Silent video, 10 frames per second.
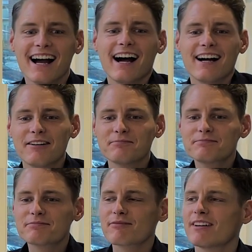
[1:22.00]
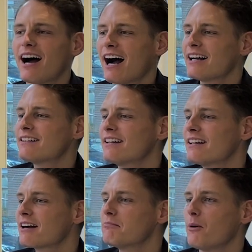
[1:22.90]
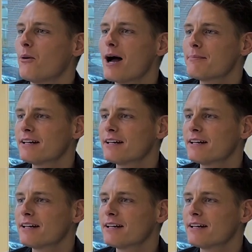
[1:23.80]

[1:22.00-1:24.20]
I think I'm more happy